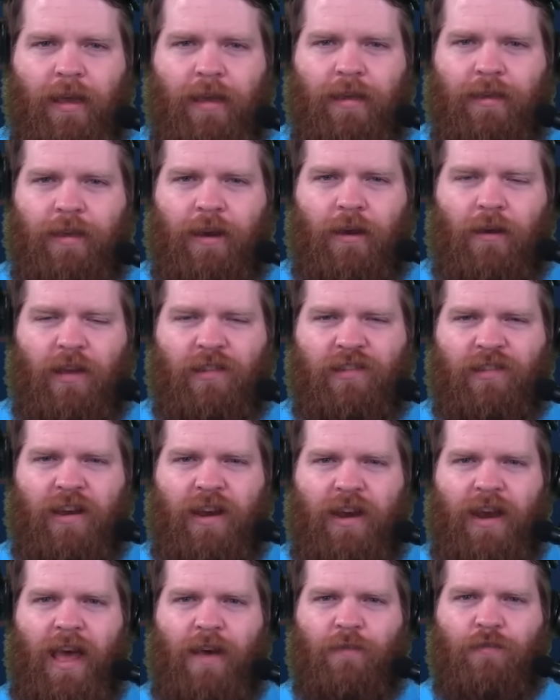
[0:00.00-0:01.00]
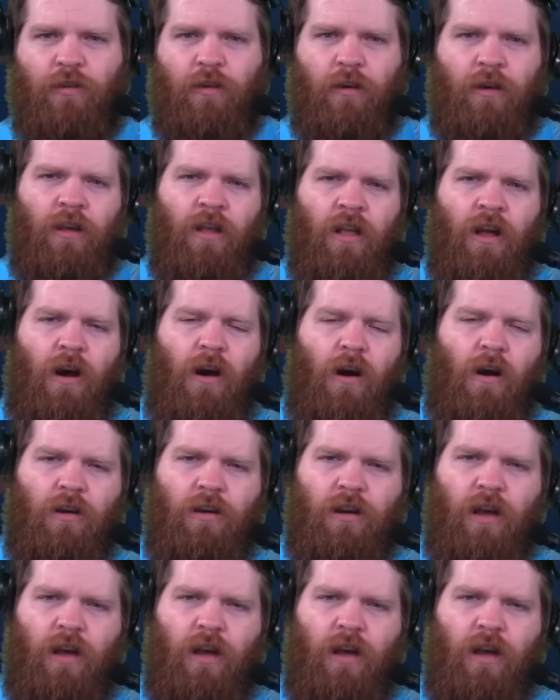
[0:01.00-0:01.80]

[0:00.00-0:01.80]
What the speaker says: I said it after Hard